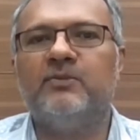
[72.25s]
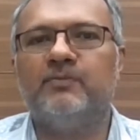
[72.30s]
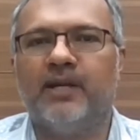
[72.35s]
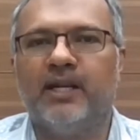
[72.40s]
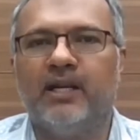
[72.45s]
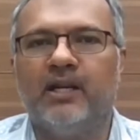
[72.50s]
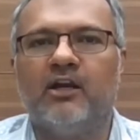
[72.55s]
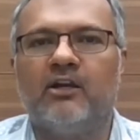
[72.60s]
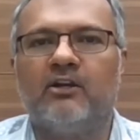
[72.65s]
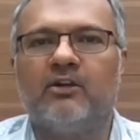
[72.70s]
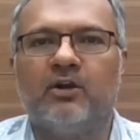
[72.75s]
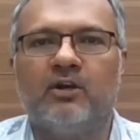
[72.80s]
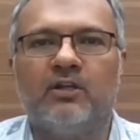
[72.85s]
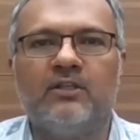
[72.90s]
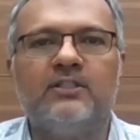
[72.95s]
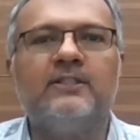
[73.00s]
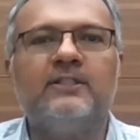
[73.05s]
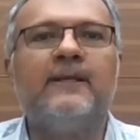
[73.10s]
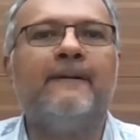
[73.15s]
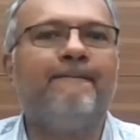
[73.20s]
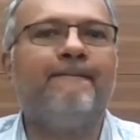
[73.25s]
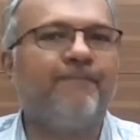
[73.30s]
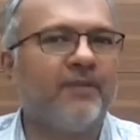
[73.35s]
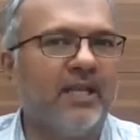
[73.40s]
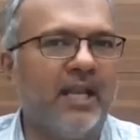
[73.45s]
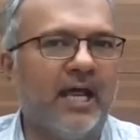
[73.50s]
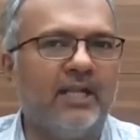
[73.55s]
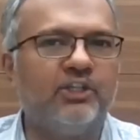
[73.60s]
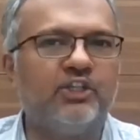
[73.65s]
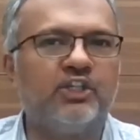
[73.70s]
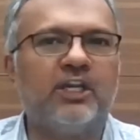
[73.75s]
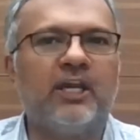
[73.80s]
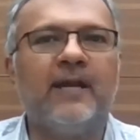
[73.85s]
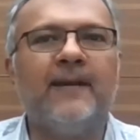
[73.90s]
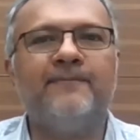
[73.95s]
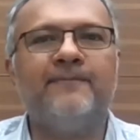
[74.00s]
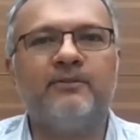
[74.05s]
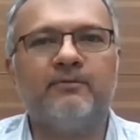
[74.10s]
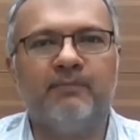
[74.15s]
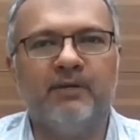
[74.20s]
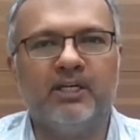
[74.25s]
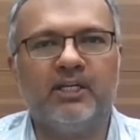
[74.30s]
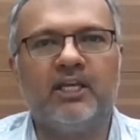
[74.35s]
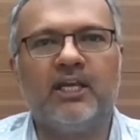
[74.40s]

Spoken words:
spread across large caps,